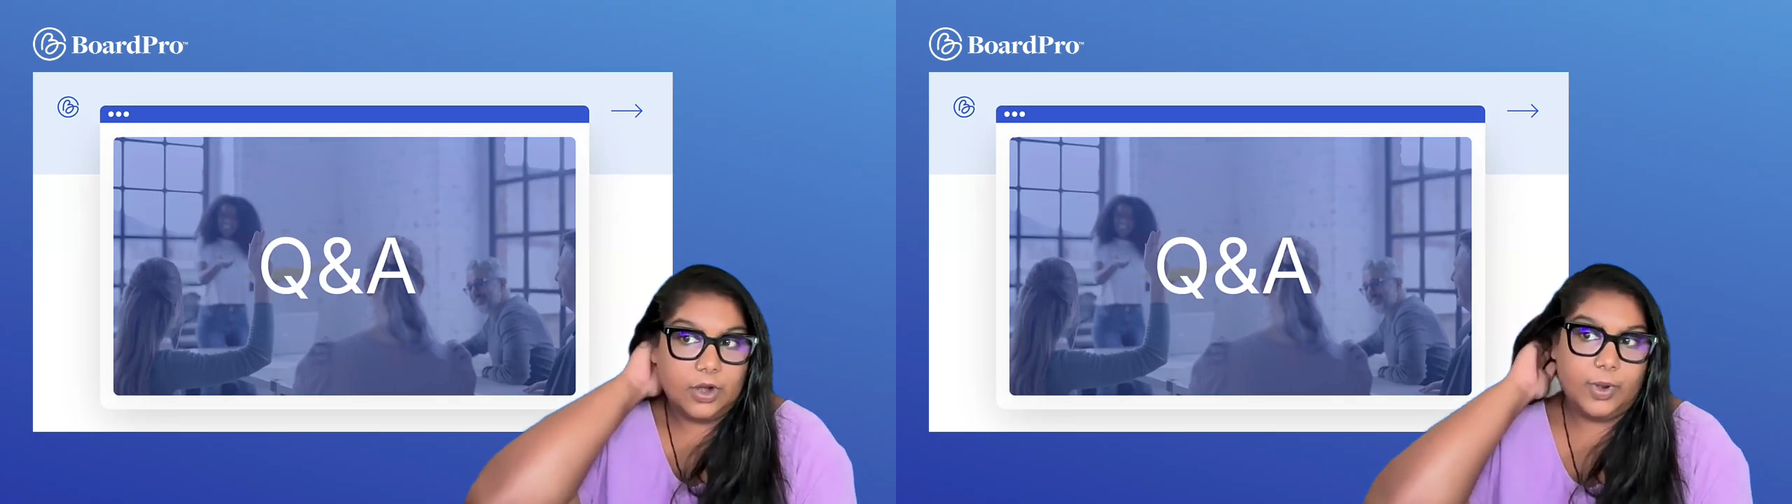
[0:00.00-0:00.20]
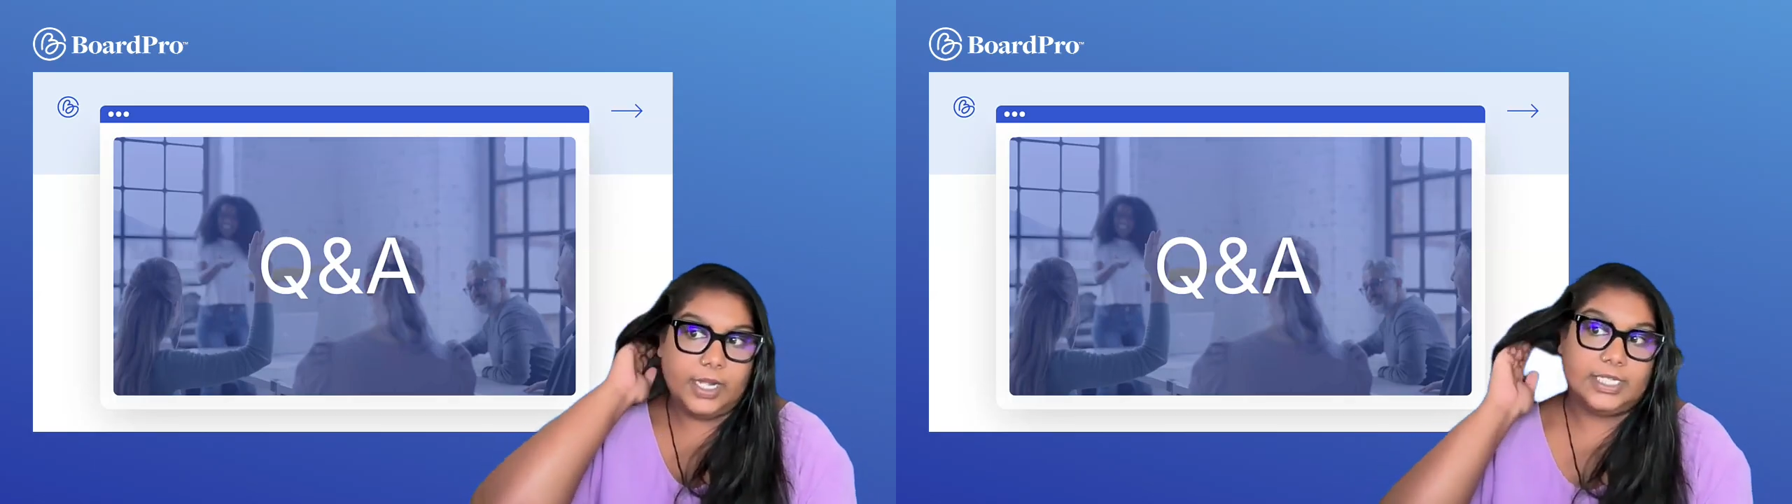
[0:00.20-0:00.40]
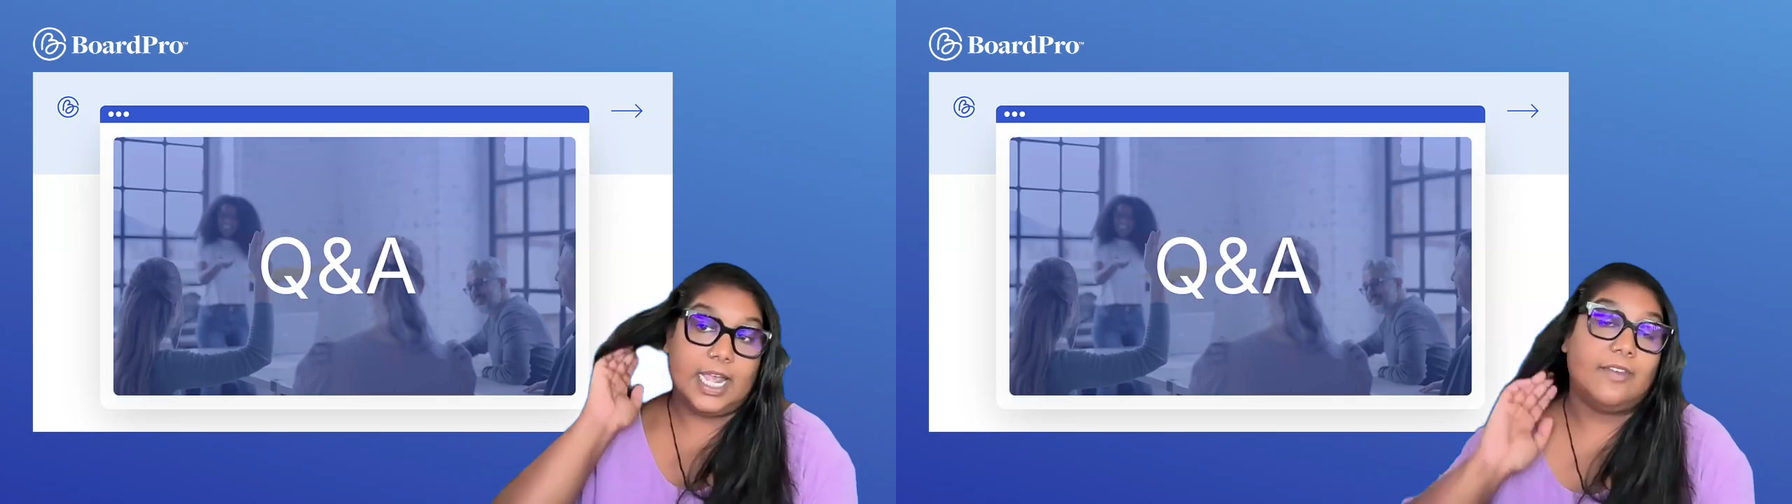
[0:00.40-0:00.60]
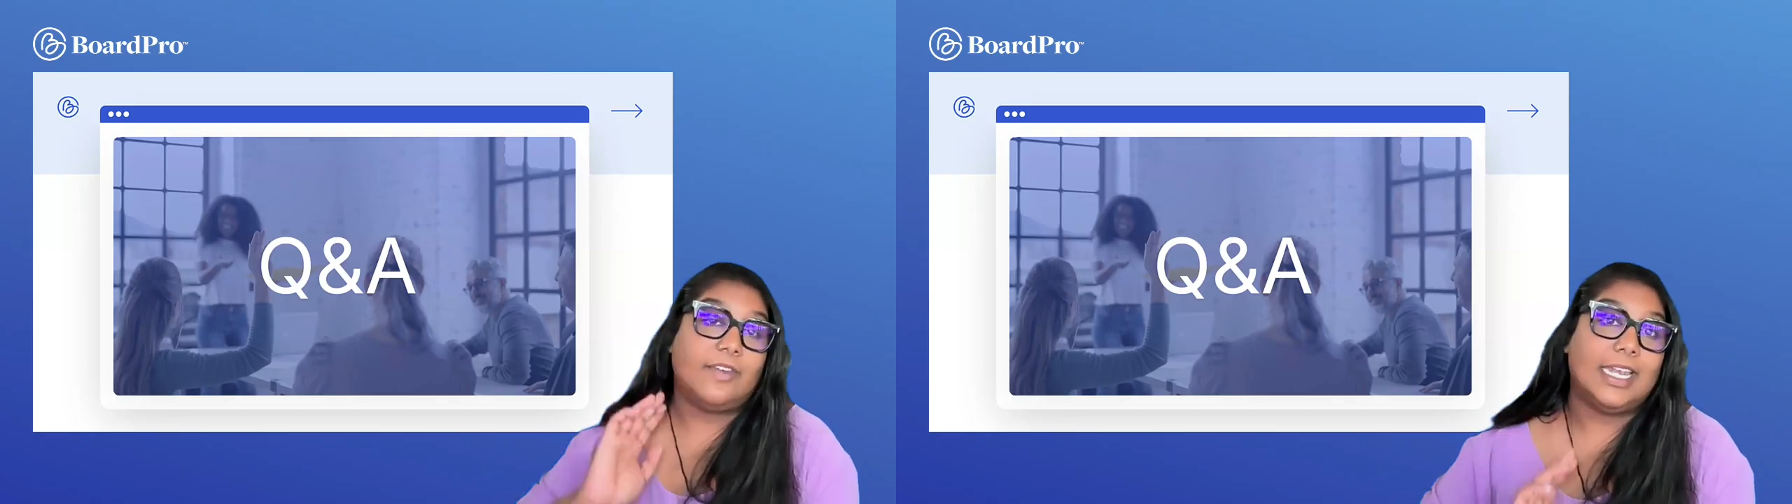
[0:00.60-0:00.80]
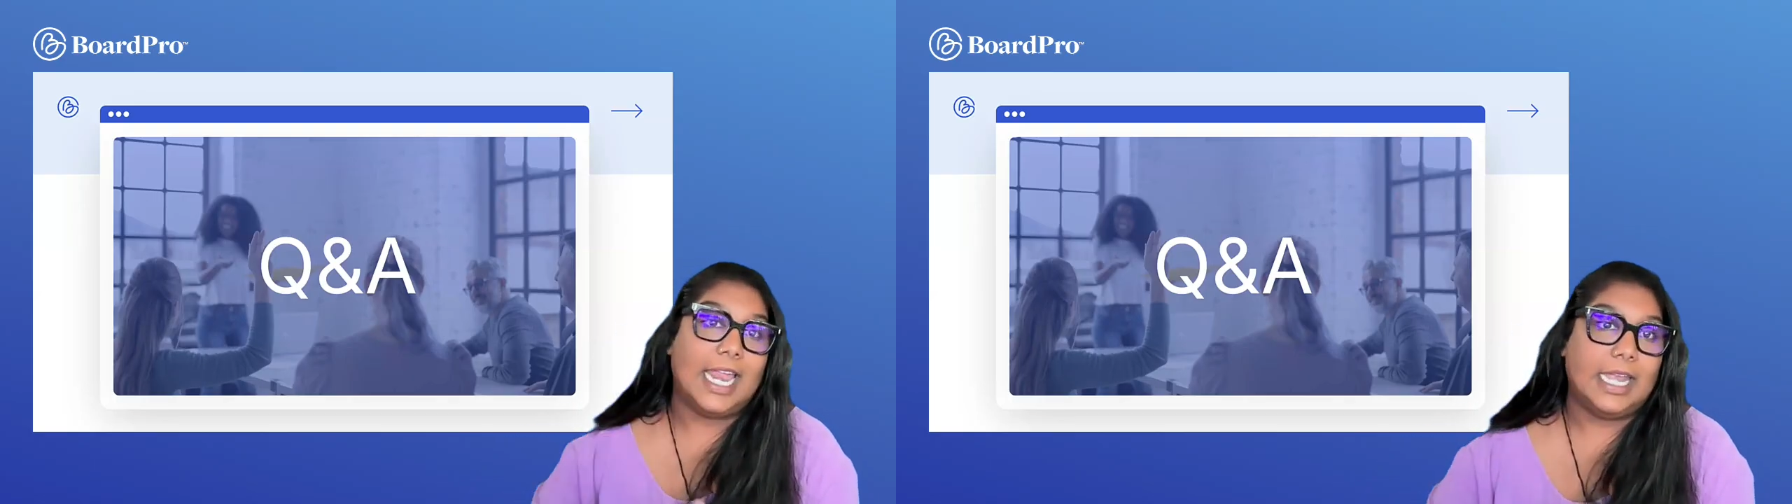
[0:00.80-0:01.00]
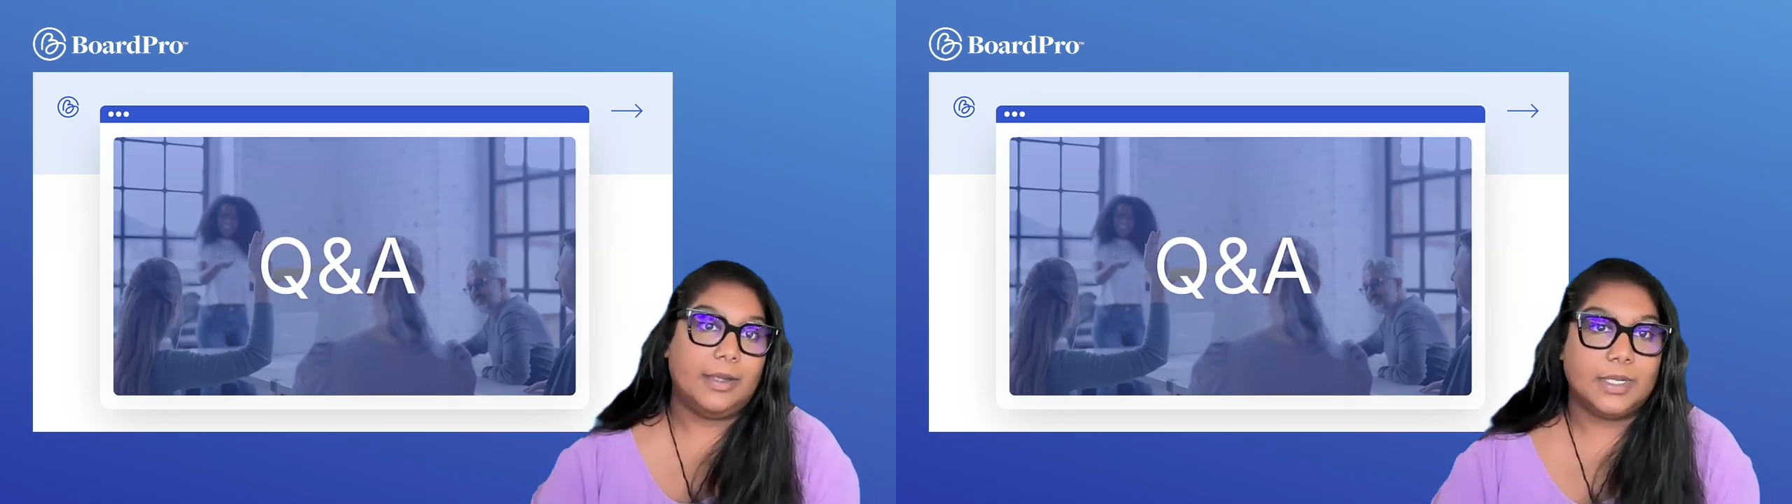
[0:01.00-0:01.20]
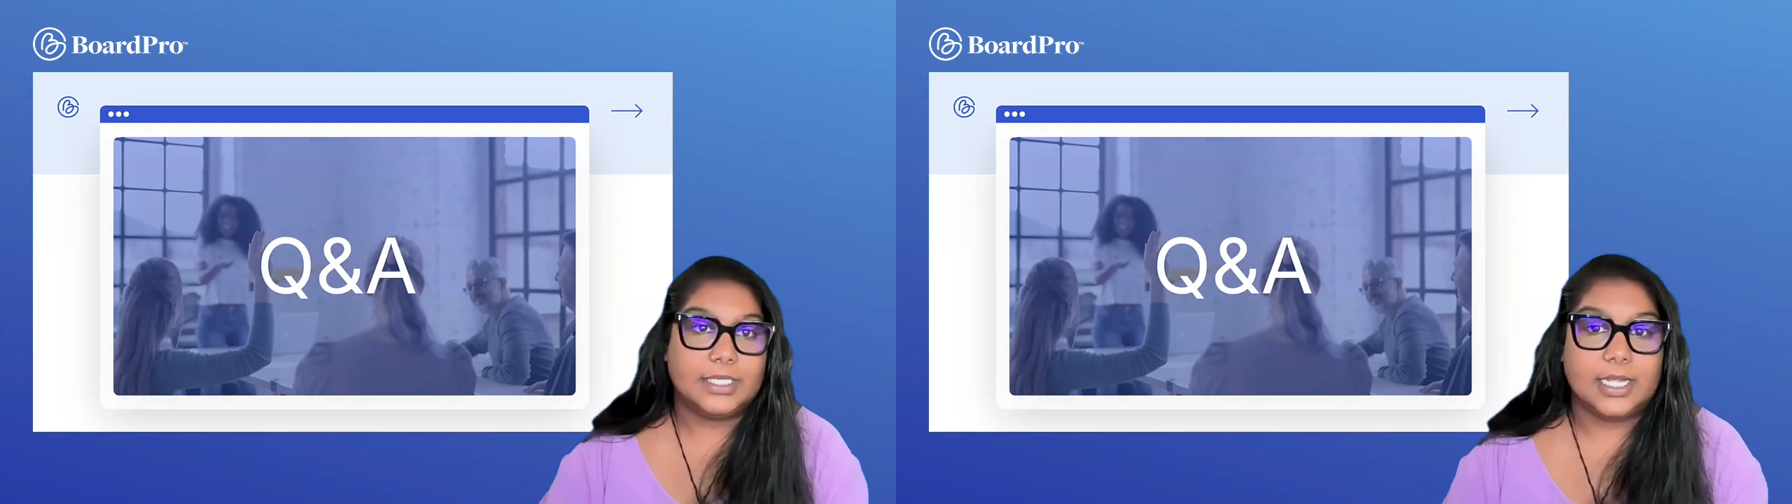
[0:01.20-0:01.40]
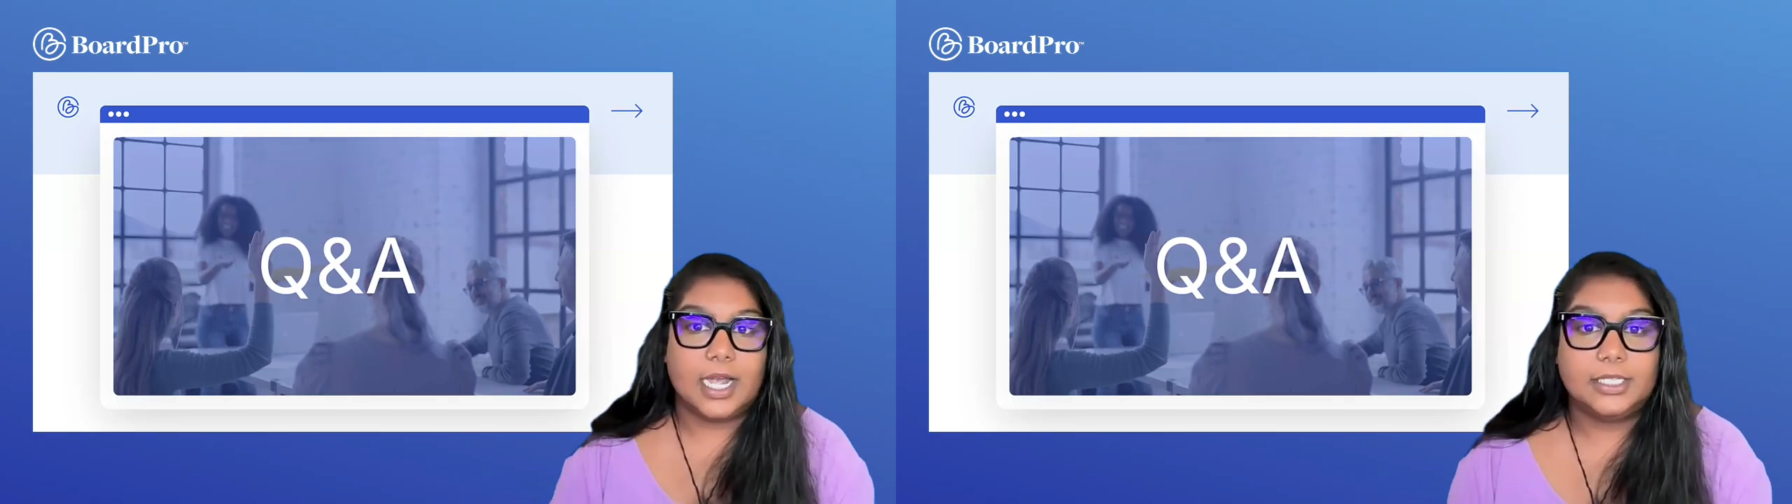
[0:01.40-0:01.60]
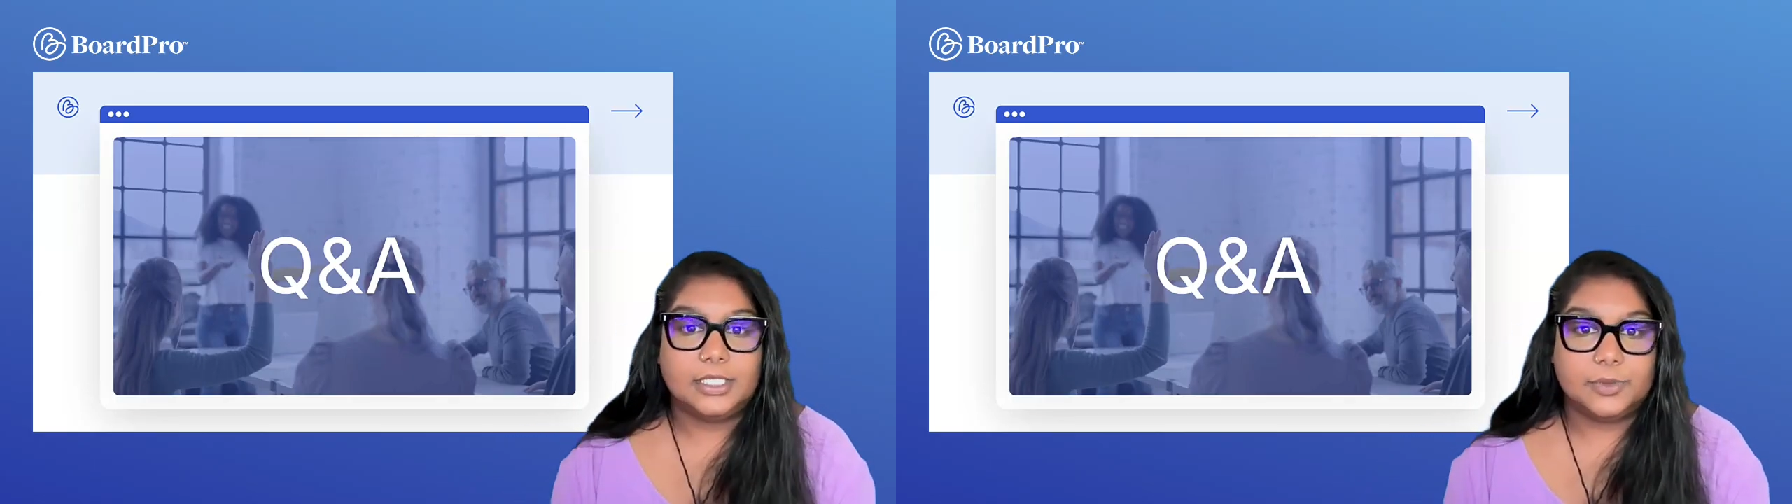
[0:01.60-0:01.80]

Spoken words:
a way to have a name assigned